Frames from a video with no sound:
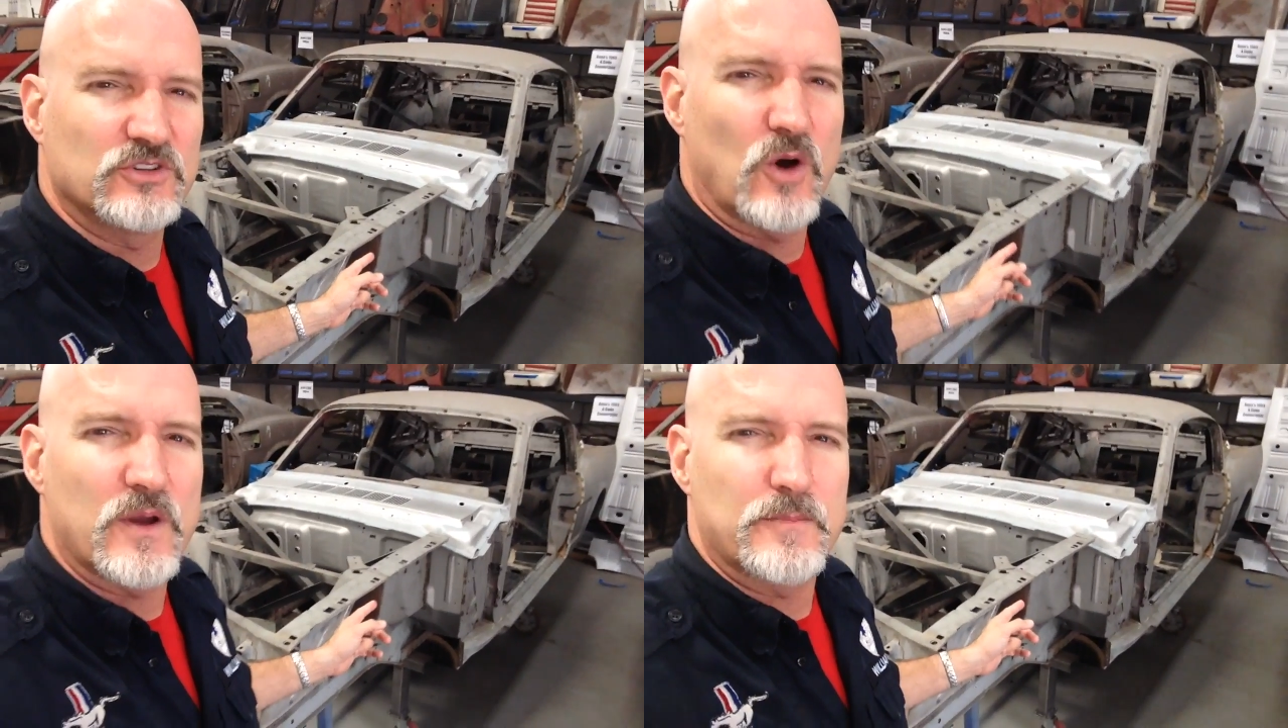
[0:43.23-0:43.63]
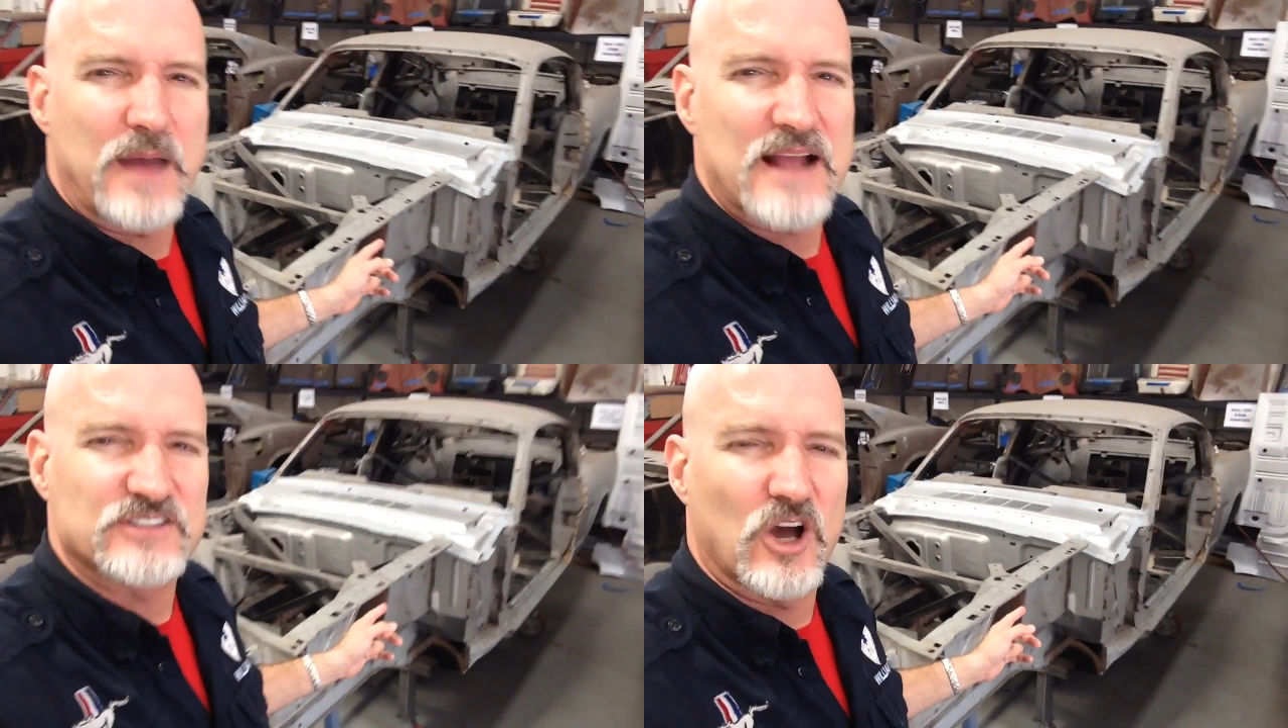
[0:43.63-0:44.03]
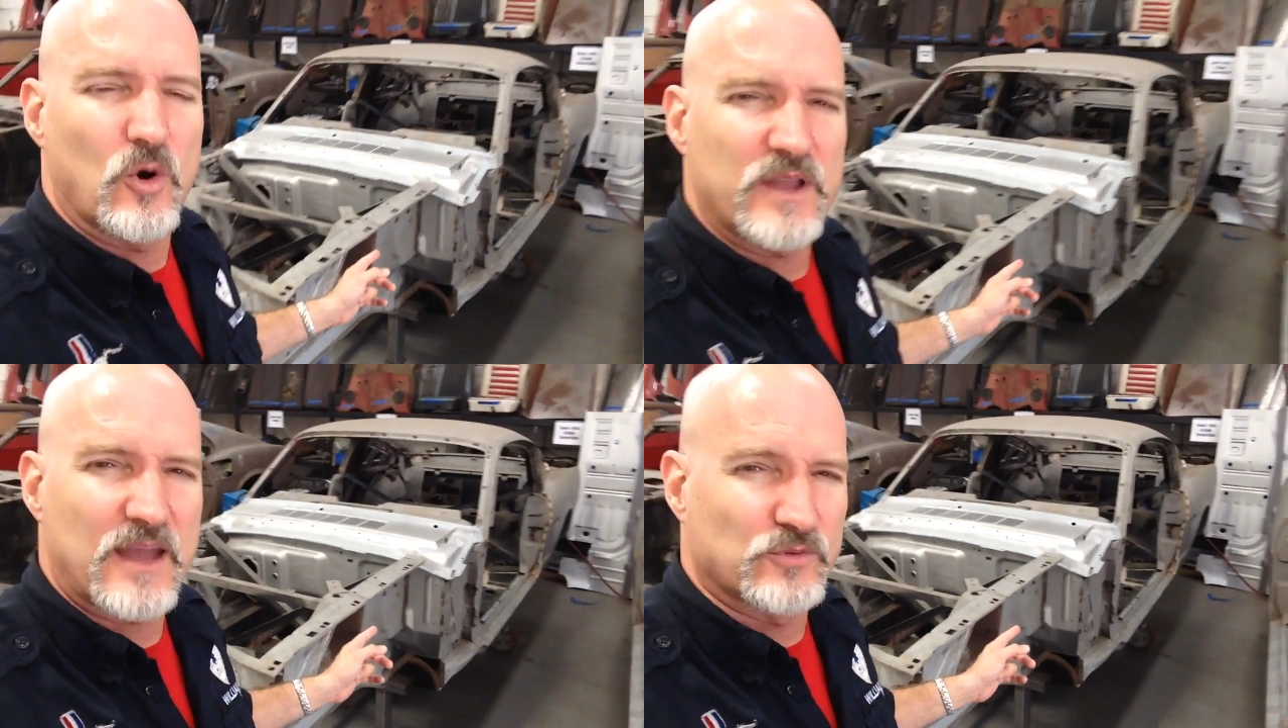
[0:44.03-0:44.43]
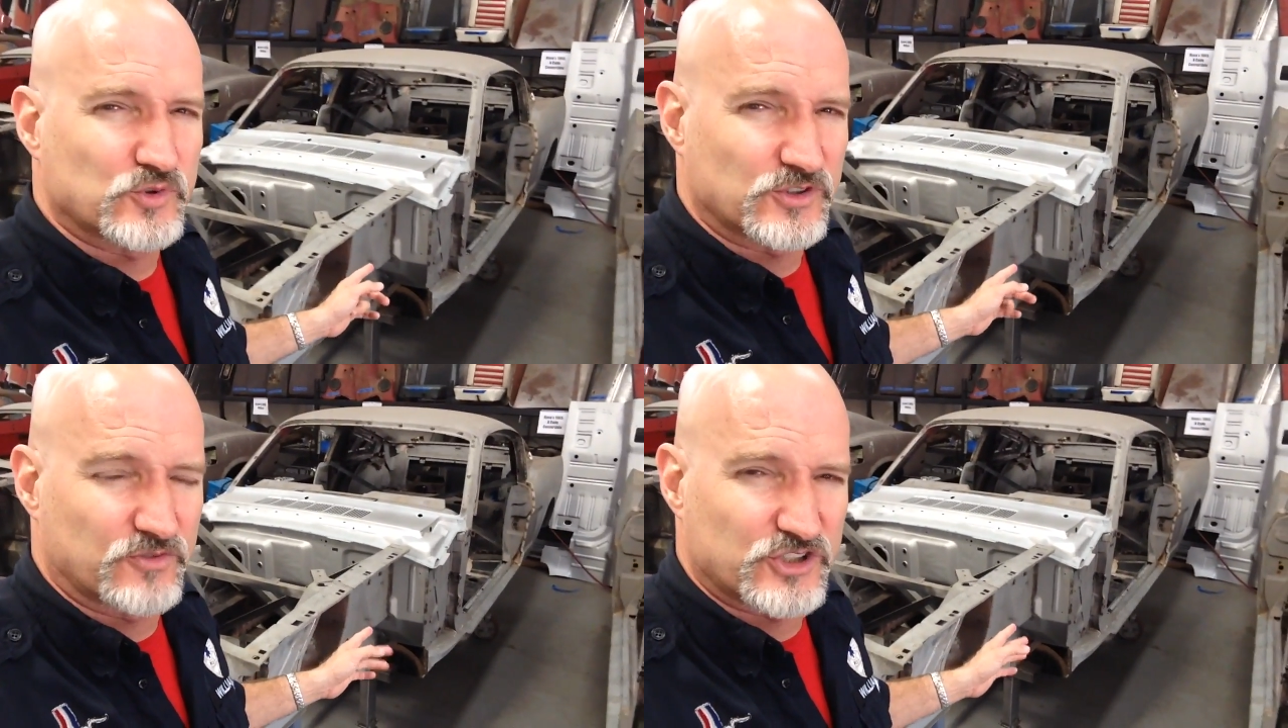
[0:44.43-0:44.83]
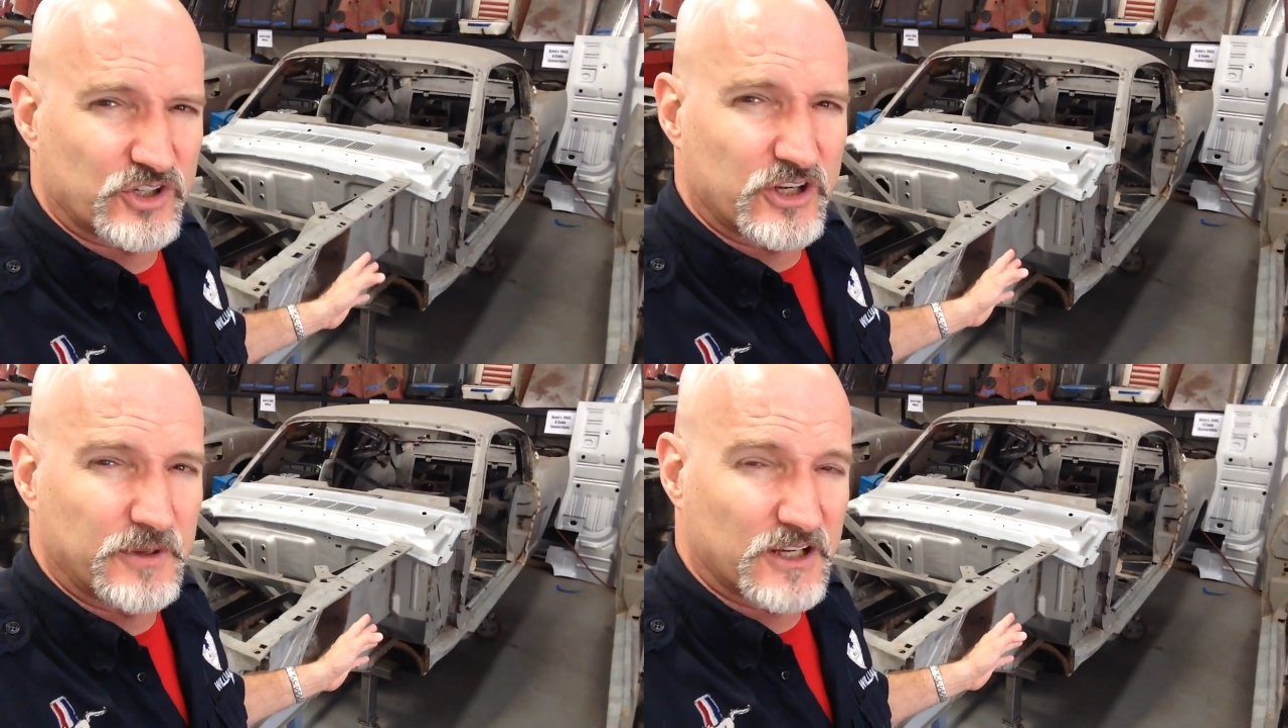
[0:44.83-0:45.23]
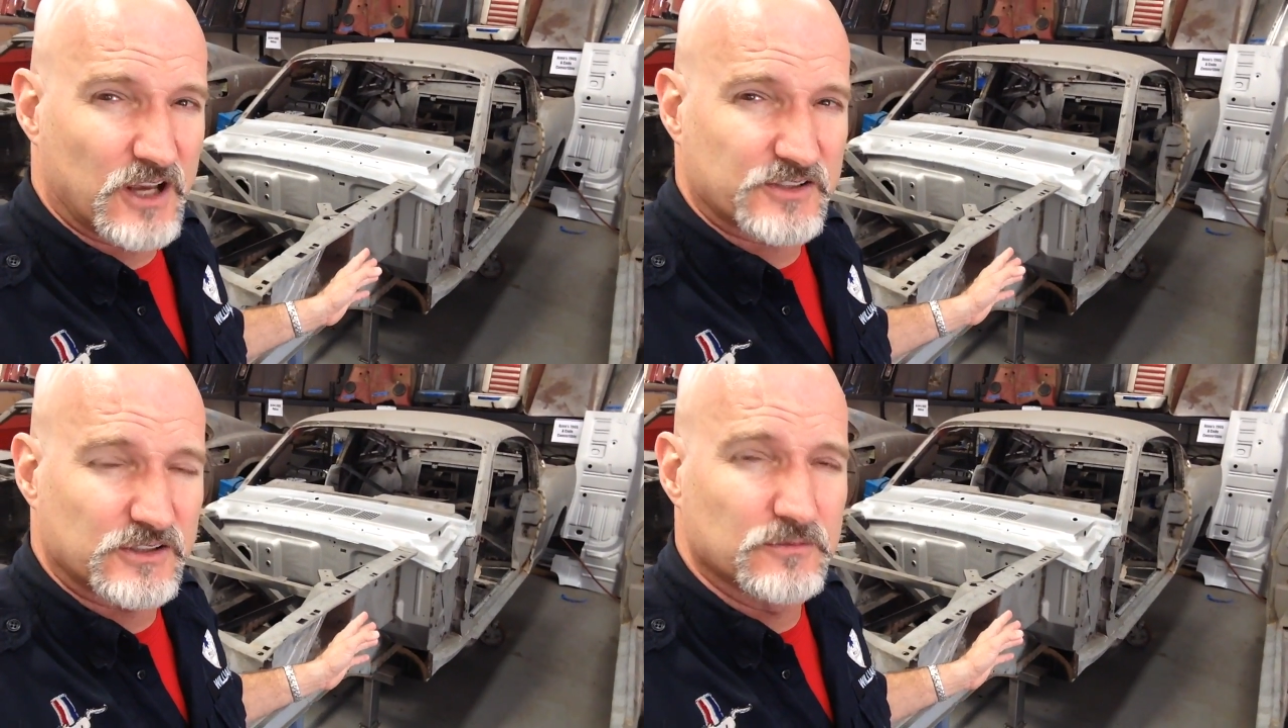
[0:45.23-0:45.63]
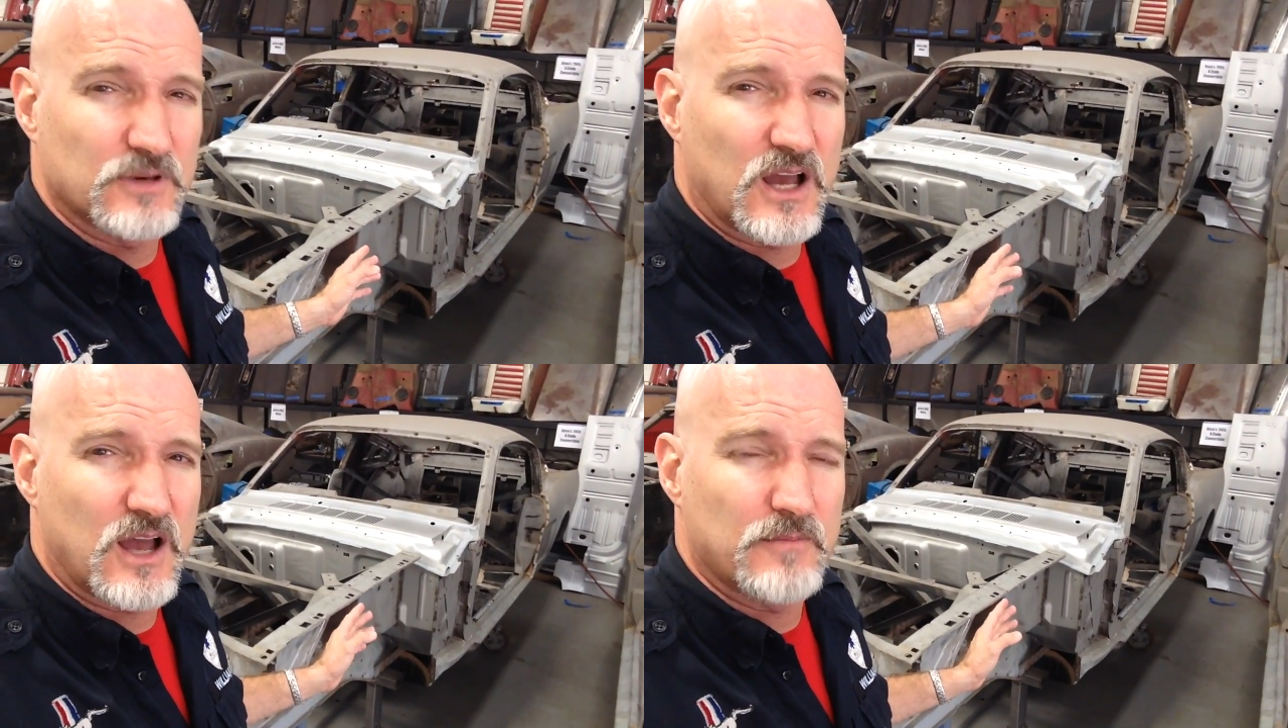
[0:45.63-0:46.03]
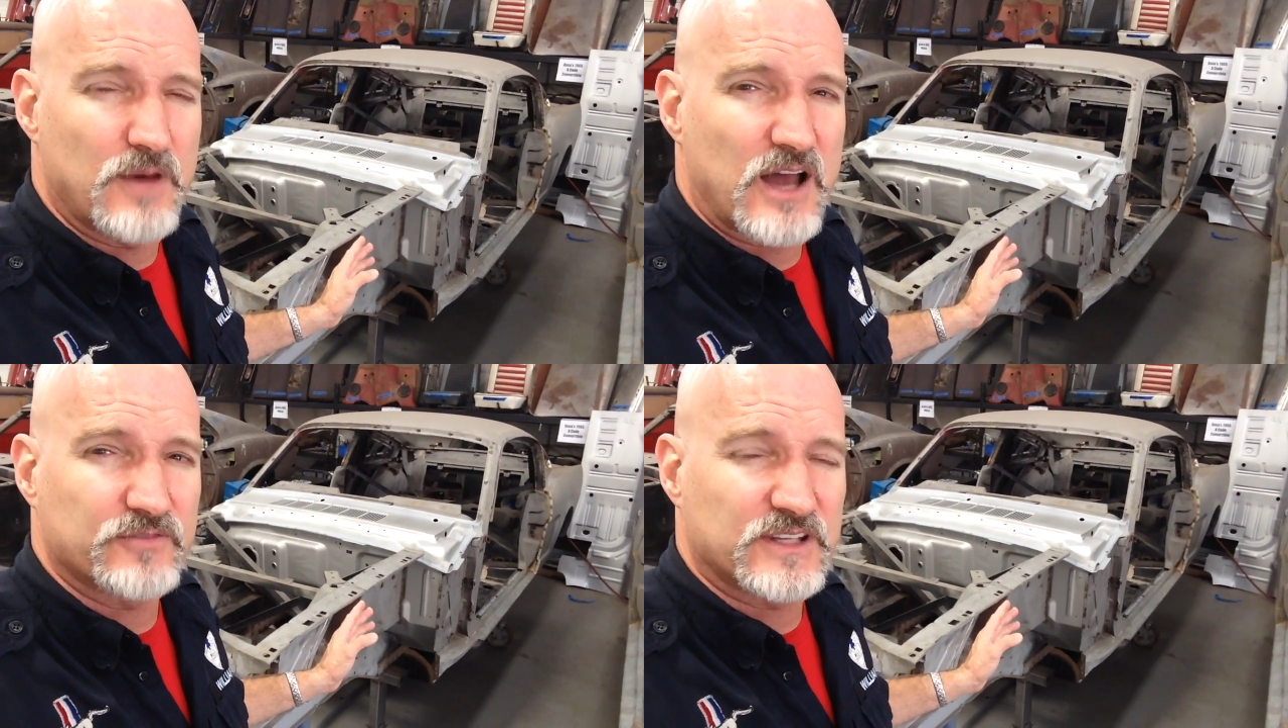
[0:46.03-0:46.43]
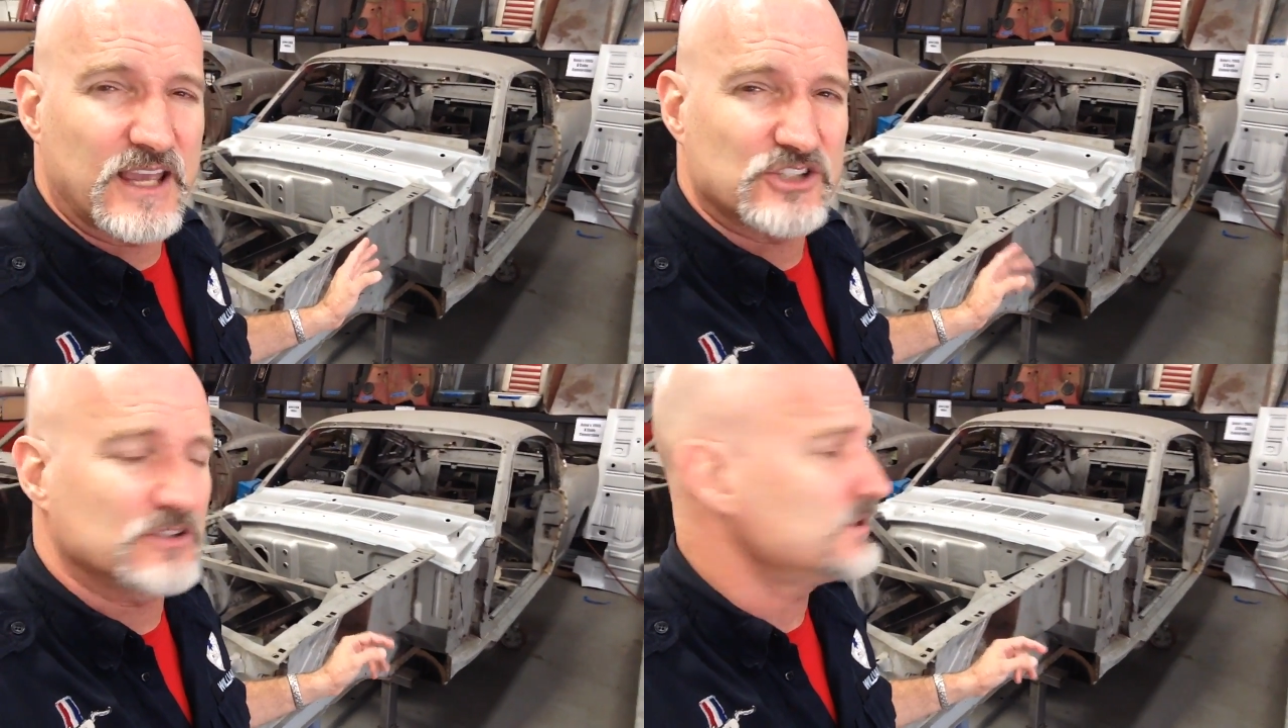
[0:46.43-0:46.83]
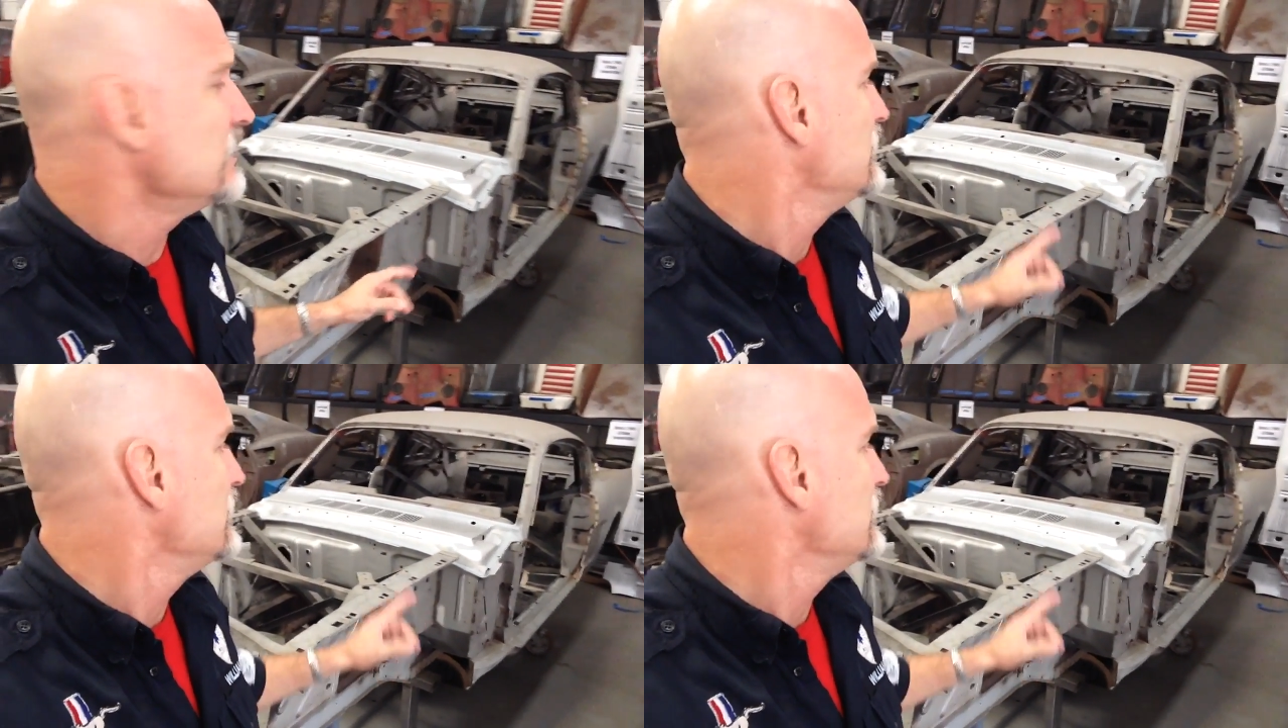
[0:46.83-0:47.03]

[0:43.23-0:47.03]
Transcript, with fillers: going back to OEM, which was originally going to be a custom uh, modification.